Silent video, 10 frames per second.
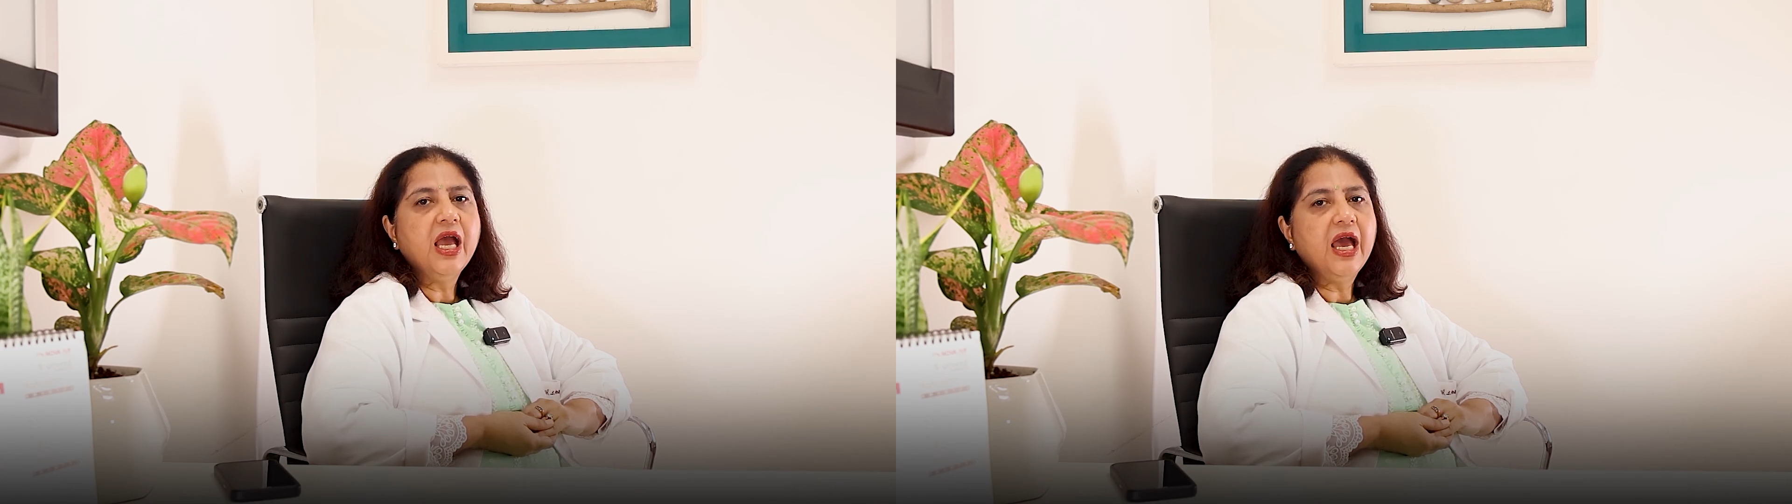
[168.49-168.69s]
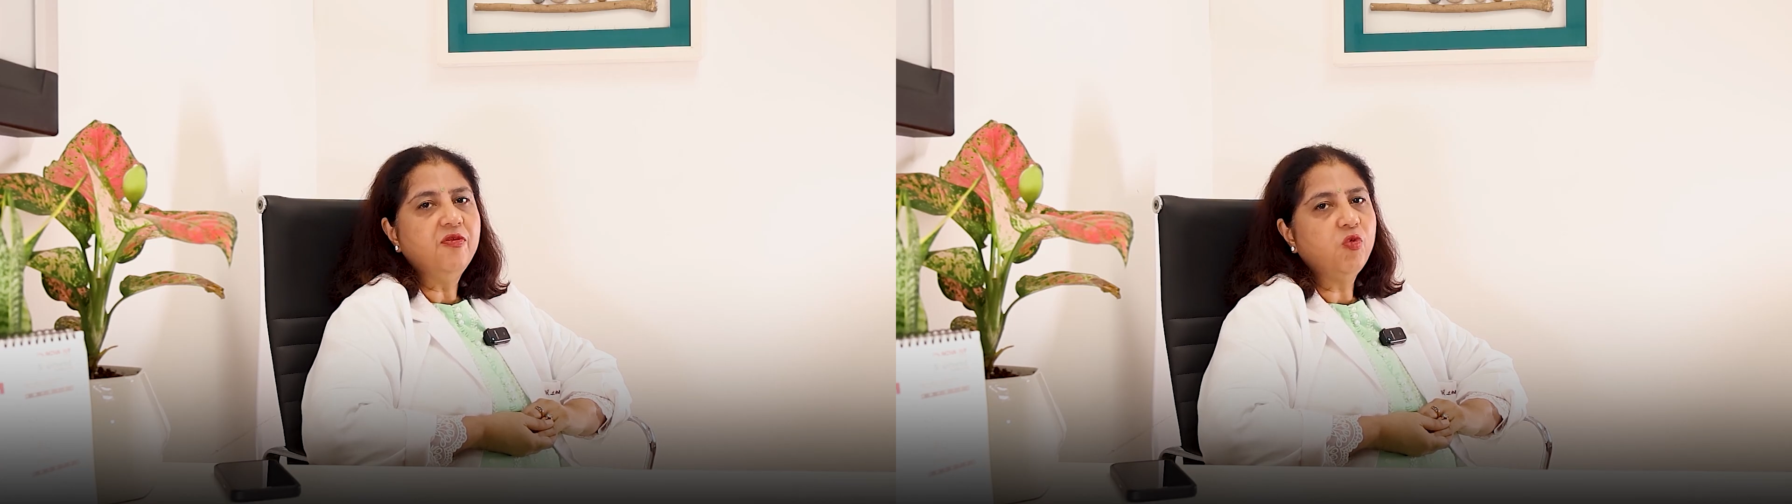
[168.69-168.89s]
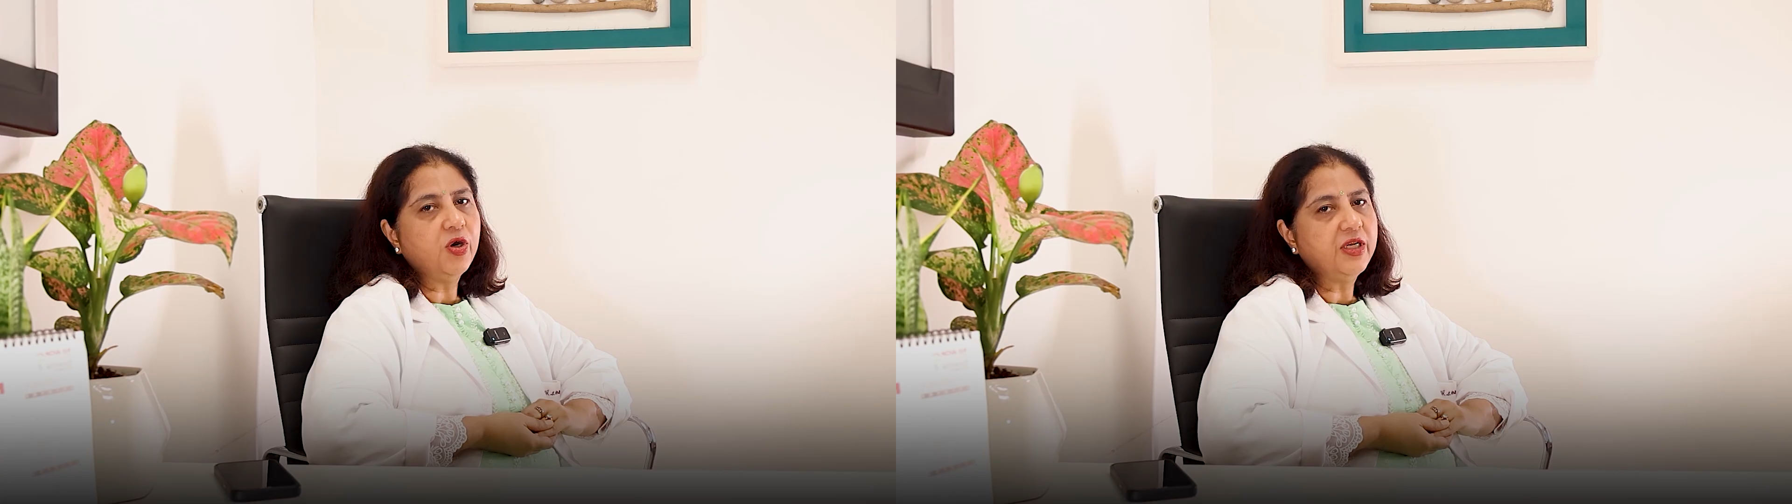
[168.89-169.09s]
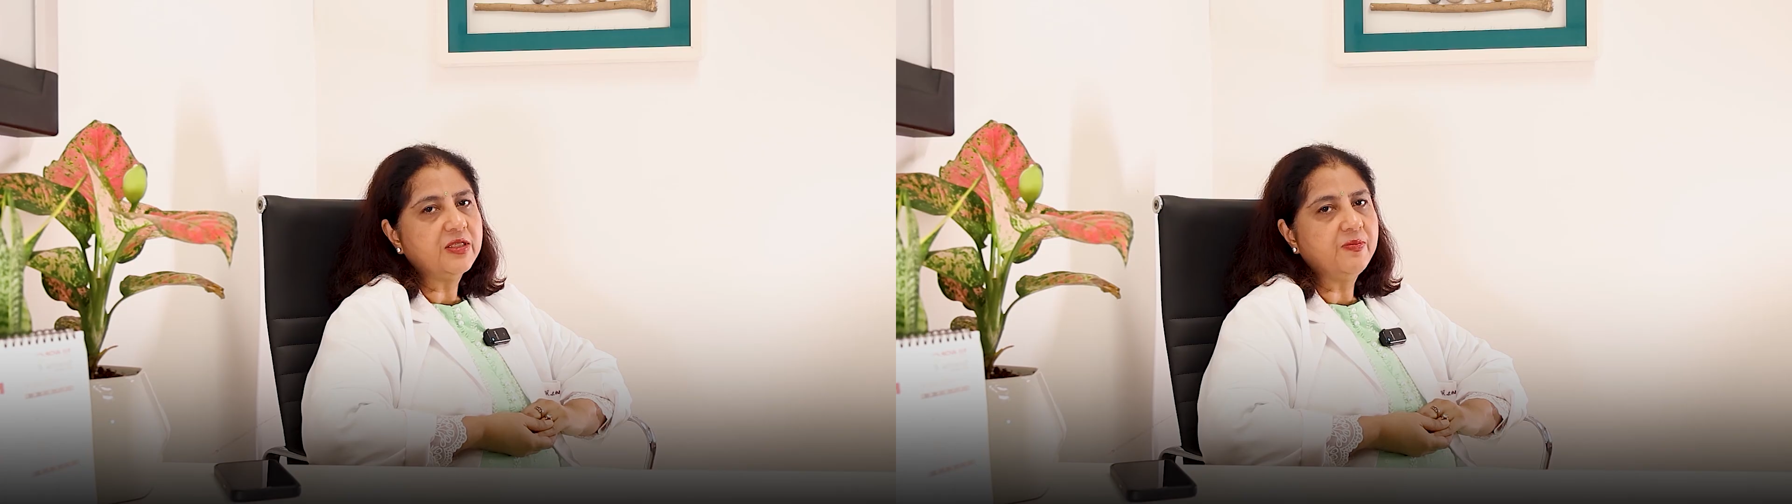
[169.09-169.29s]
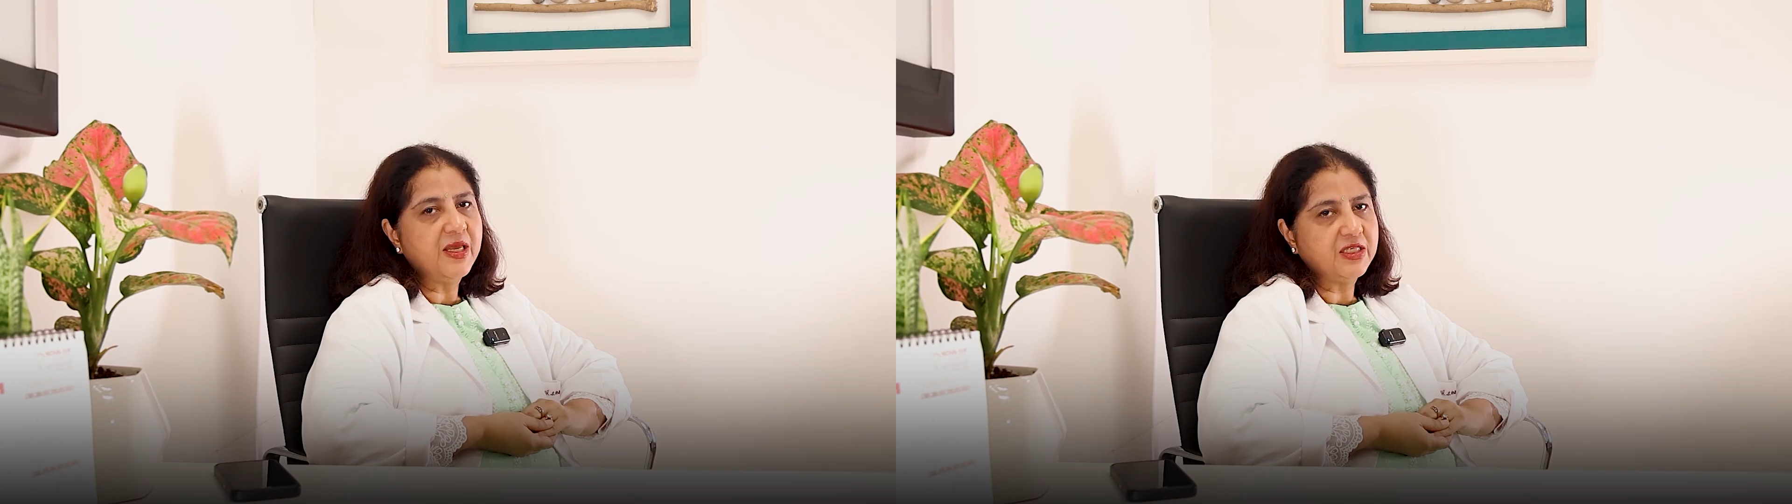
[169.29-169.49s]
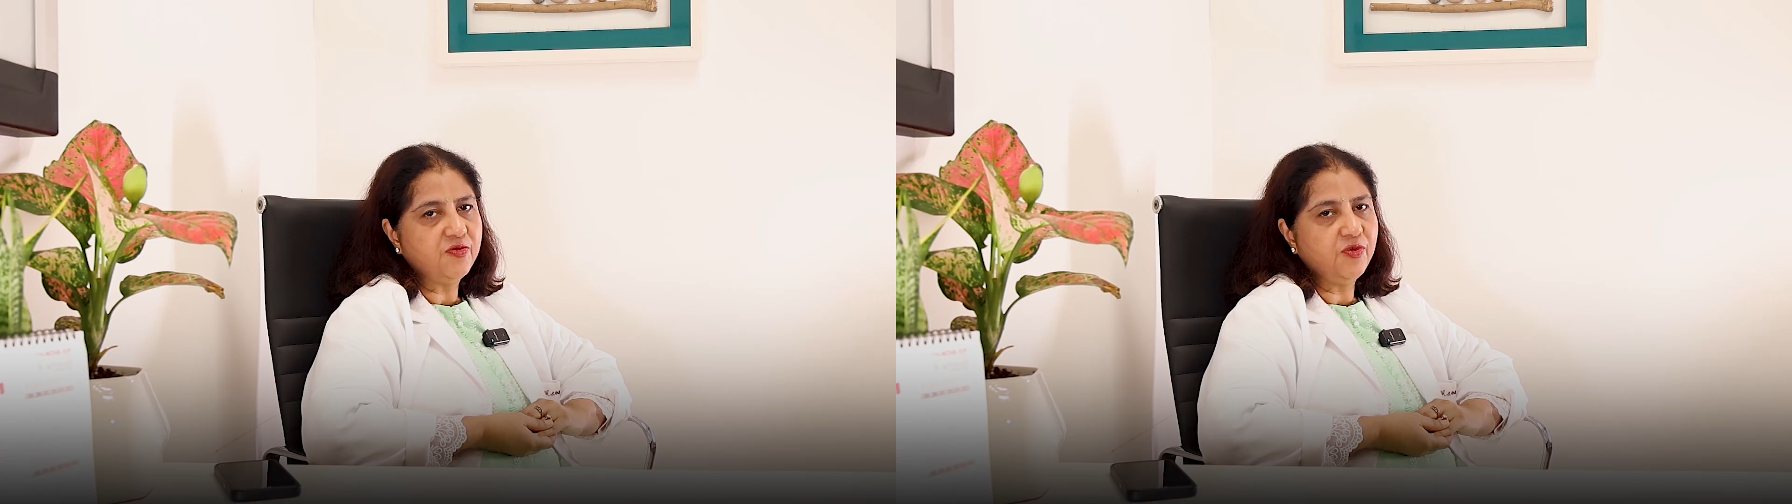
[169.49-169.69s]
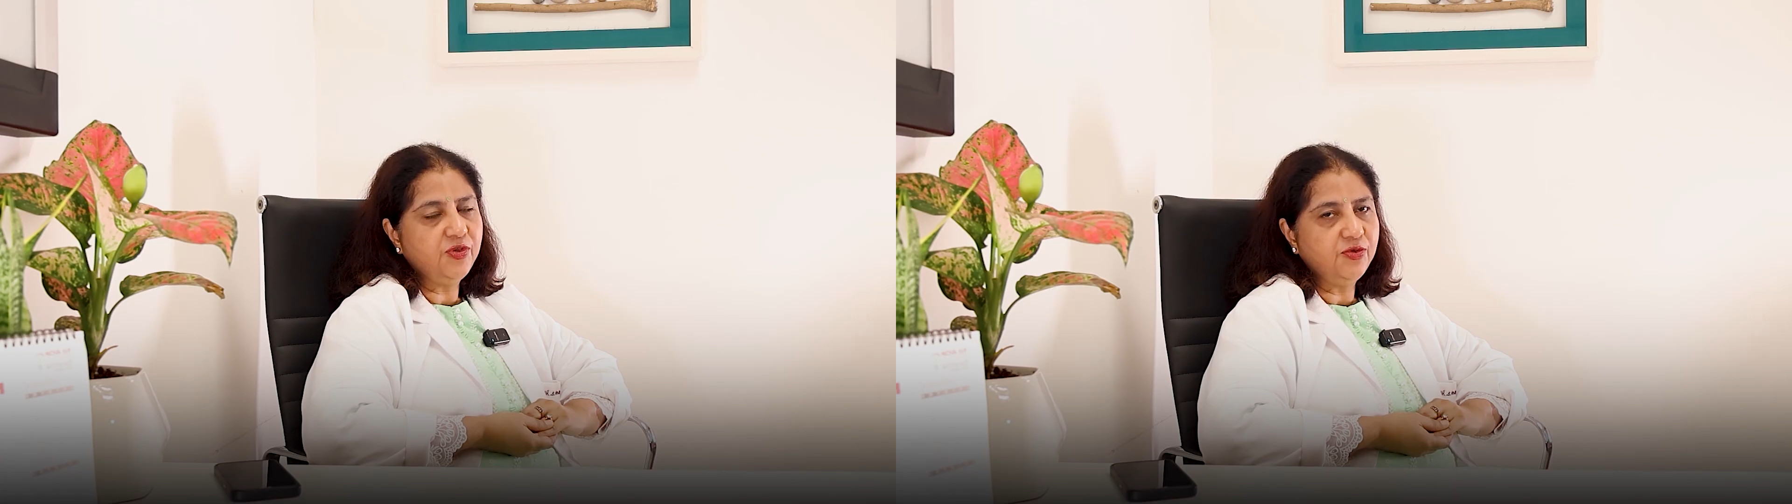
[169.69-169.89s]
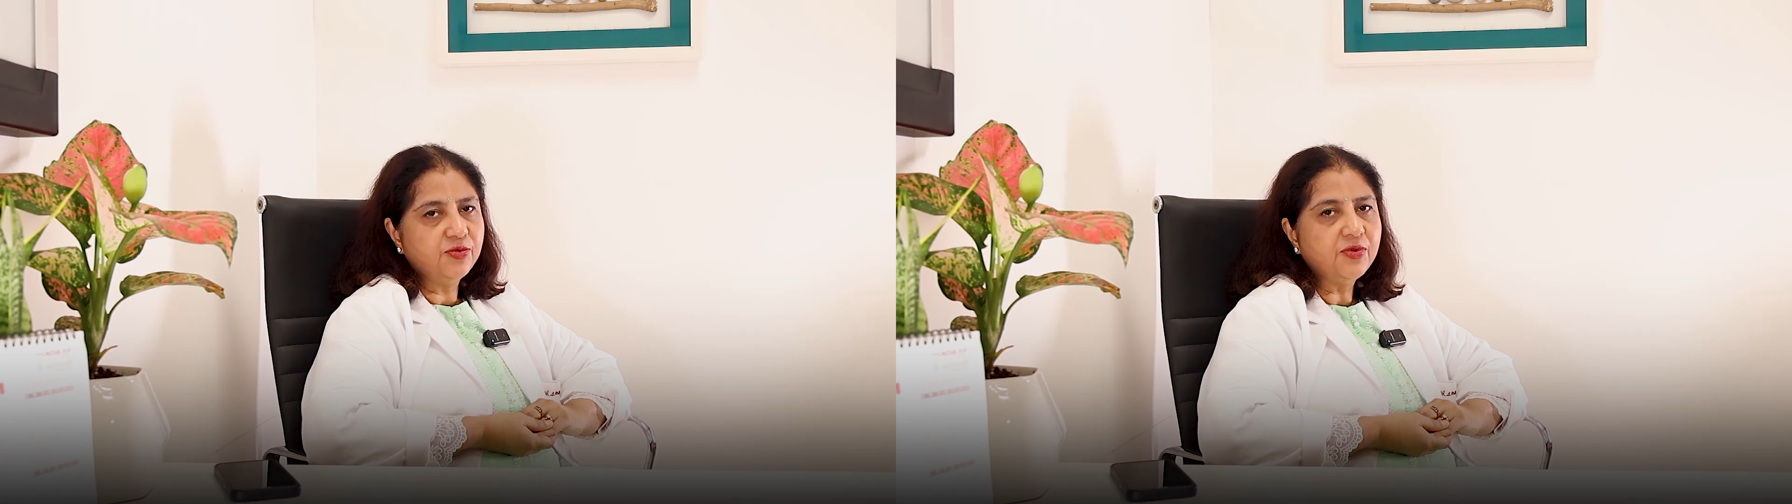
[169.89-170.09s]
and what is best for
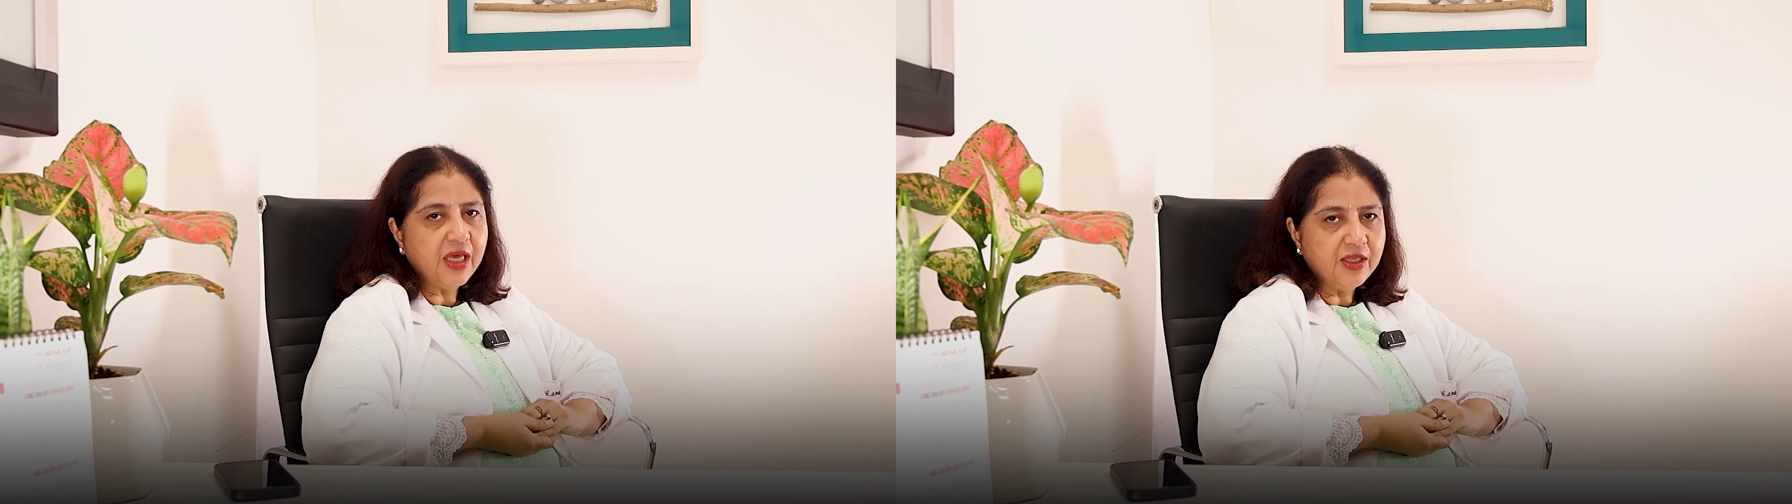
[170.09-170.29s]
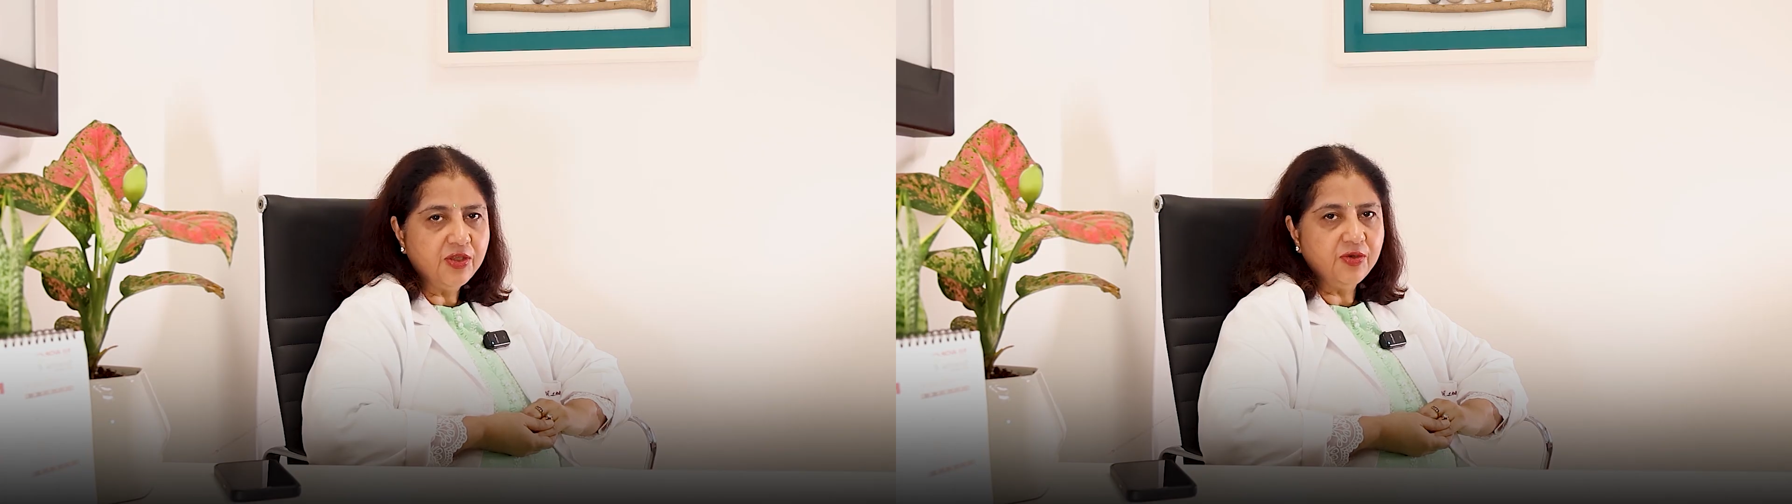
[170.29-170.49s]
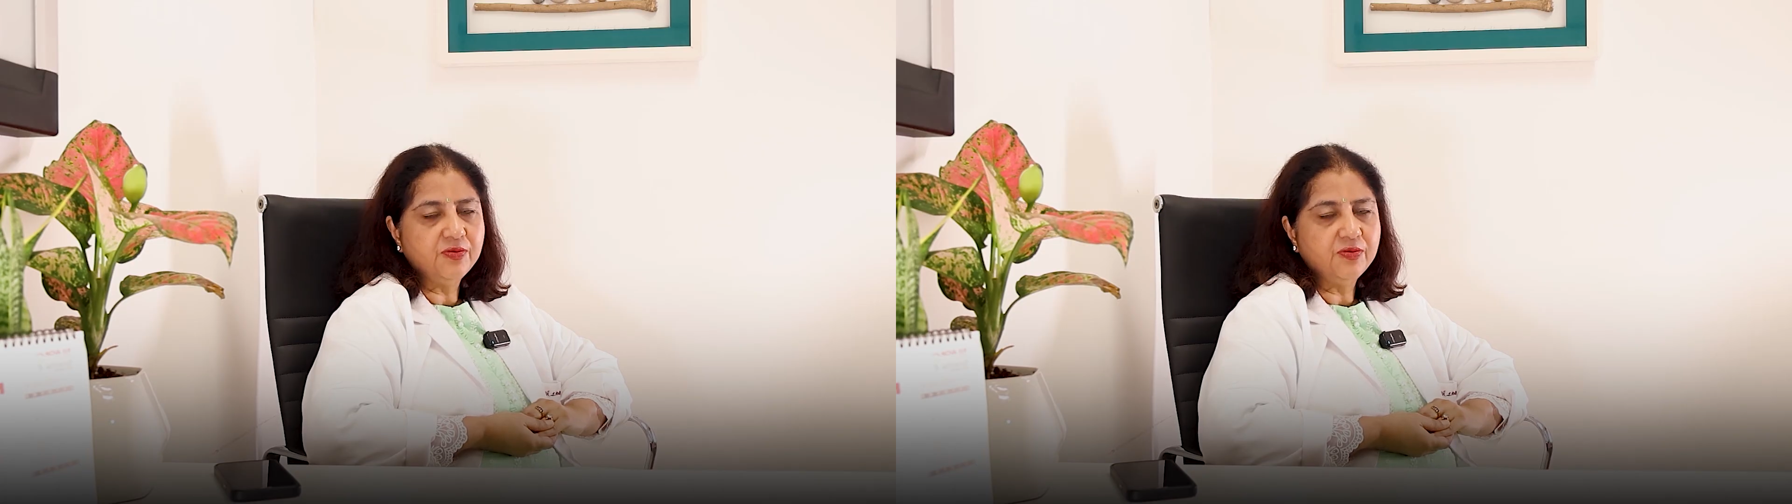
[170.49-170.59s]
you. Thank